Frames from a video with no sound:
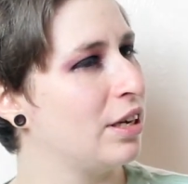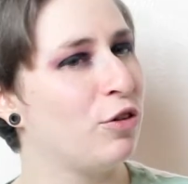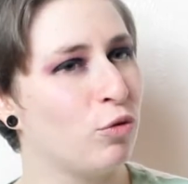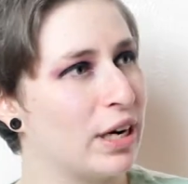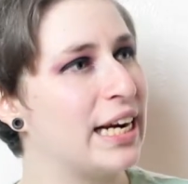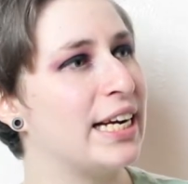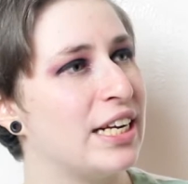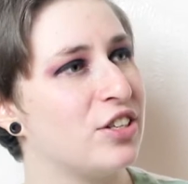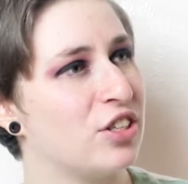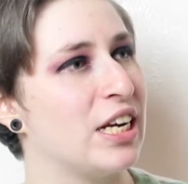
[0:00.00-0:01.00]
If you really
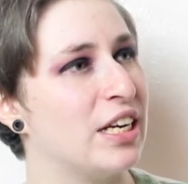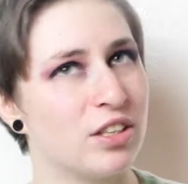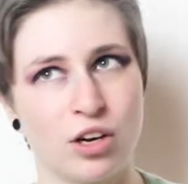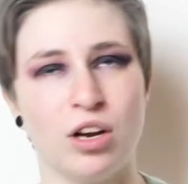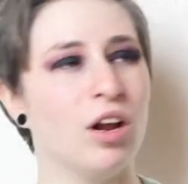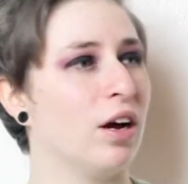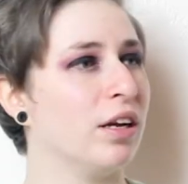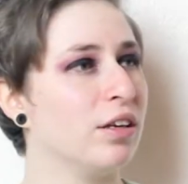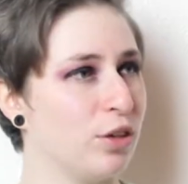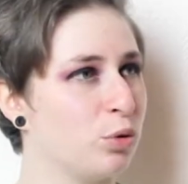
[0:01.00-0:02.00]
need to sneeze, look at a
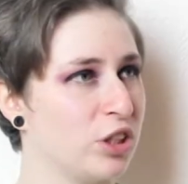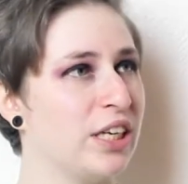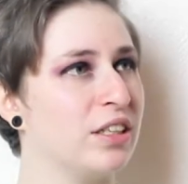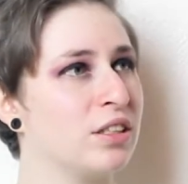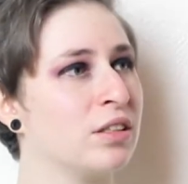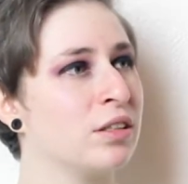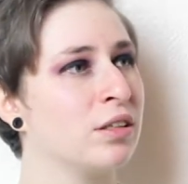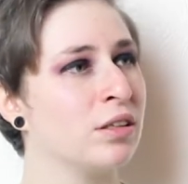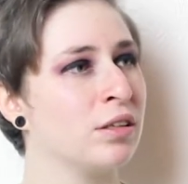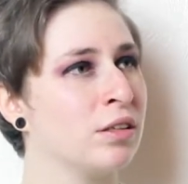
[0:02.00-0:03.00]
light, you'll sneeze.
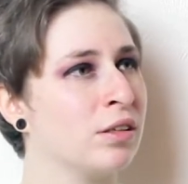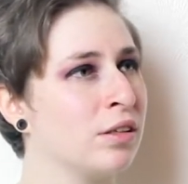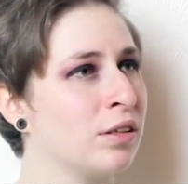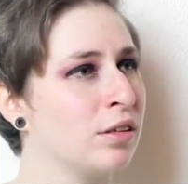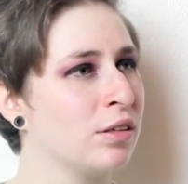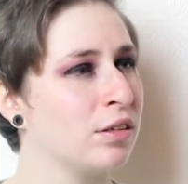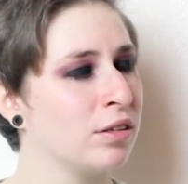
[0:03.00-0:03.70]
I didn't know that.